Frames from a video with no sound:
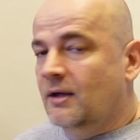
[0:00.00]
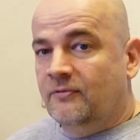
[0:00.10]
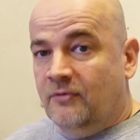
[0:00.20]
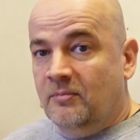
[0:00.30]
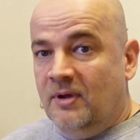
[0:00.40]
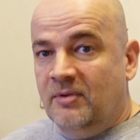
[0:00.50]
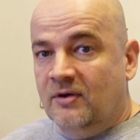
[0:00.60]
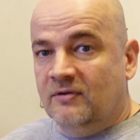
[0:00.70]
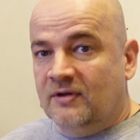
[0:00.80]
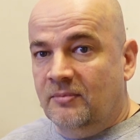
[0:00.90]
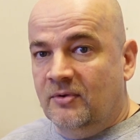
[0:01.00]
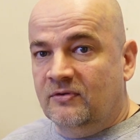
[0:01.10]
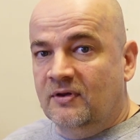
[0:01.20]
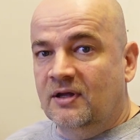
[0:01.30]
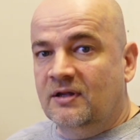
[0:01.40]
for me, because I'm
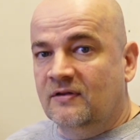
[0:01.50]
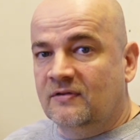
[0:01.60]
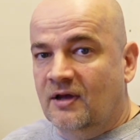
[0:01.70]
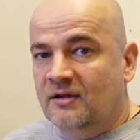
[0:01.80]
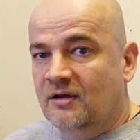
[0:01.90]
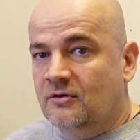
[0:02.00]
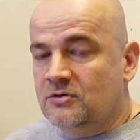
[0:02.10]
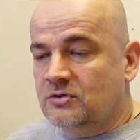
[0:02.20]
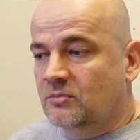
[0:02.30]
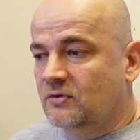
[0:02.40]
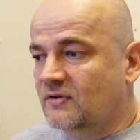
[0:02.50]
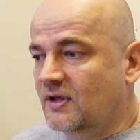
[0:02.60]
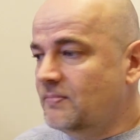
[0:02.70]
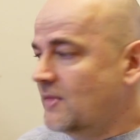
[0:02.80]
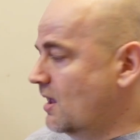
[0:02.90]
using it inside the enclosure
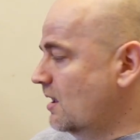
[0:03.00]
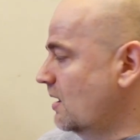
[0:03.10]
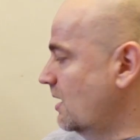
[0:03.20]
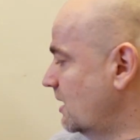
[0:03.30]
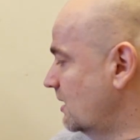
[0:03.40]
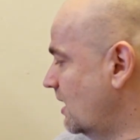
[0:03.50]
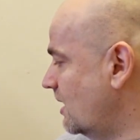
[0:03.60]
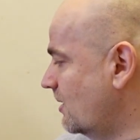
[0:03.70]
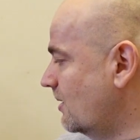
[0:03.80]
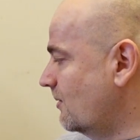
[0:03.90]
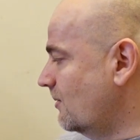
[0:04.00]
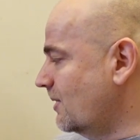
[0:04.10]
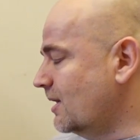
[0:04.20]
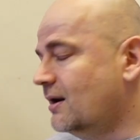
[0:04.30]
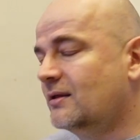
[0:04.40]
mostly. And uh,
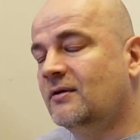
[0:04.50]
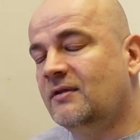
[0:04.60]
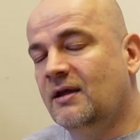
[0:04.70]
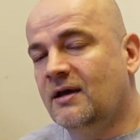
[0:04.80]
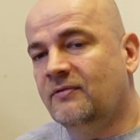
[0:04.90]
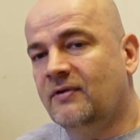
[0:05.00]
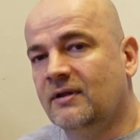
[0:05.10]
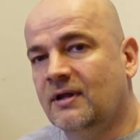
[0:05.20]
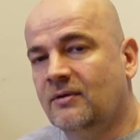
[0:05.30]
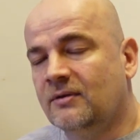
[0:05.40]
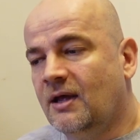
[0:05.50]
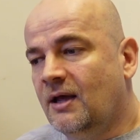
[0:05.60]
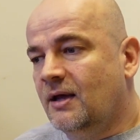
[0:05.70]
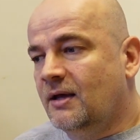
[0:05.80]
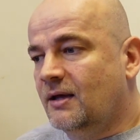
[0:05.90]
one another thing I found out,
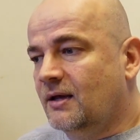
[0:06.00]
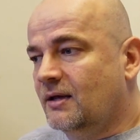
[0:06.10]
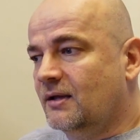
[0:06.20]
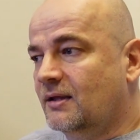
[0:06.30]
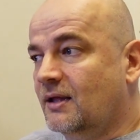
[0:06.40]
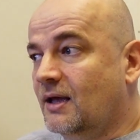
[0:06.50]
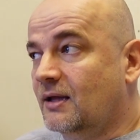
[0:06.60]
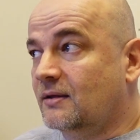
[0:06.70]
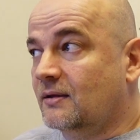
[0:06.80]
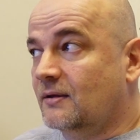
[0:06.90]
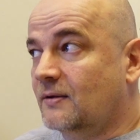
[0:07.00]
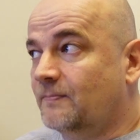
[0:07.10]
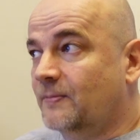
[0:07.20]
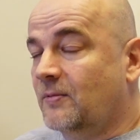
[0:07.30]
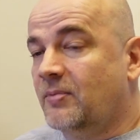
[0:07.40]
uh, that uh,
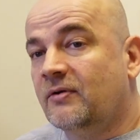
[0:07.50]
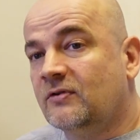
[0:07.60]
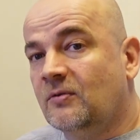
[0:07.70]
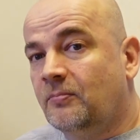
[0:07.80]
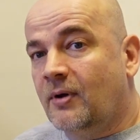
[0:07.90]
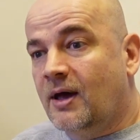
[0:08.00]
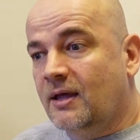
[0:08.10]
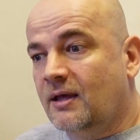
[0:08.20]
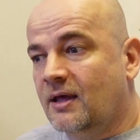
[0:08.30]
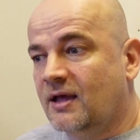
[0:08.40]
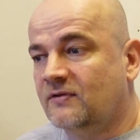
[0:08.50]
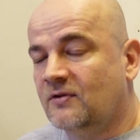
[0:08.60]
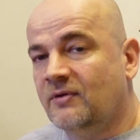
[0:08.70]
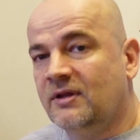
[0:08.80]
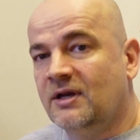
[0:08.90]
the power supply has
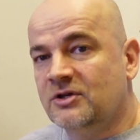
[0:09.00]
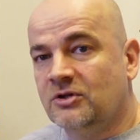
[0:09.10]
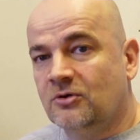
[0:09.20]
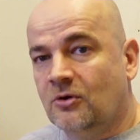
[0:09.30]
some ventilation